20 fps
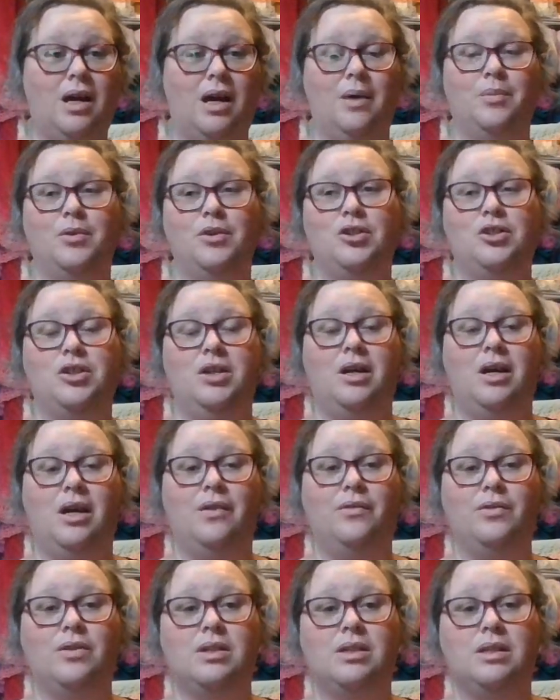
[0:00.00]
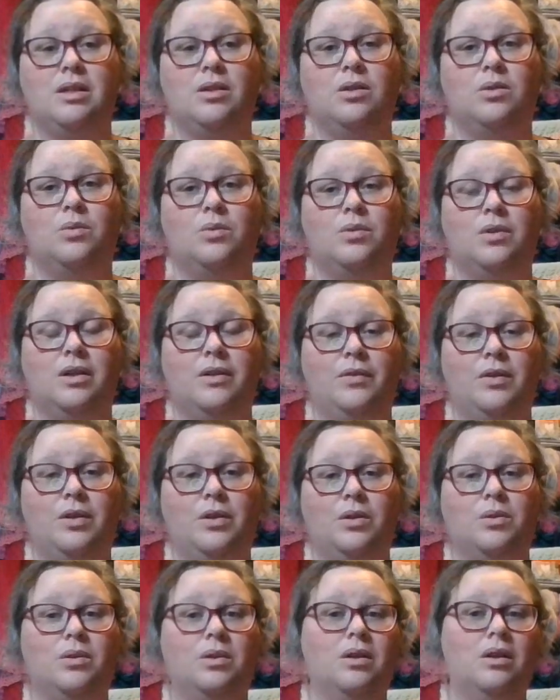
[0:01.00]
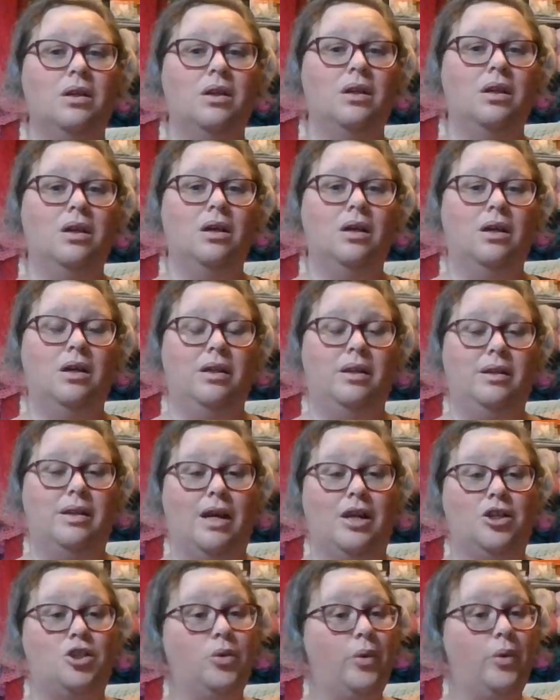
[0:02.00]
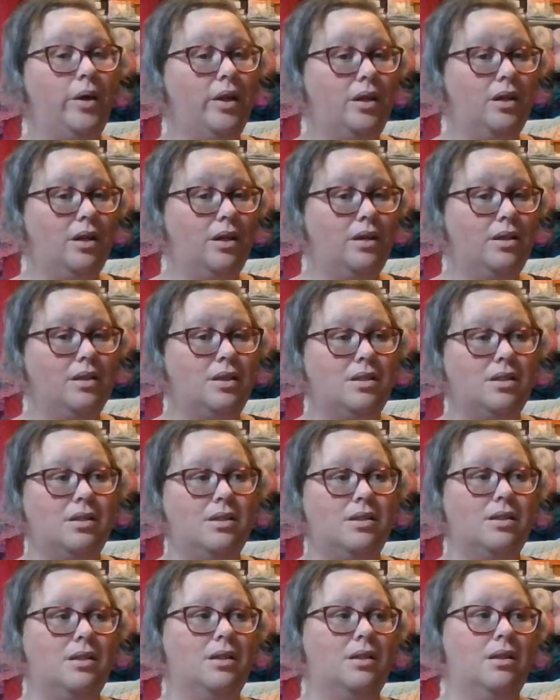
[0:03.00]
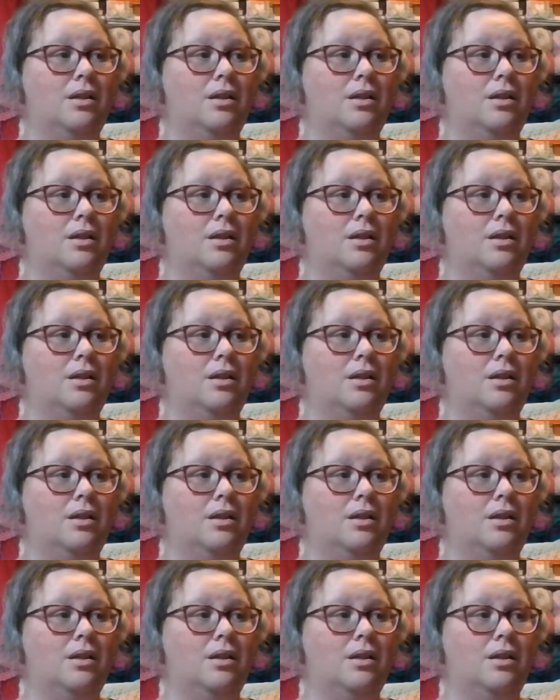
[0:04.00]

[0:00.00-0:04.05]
I appreciate every single one of you that joined us.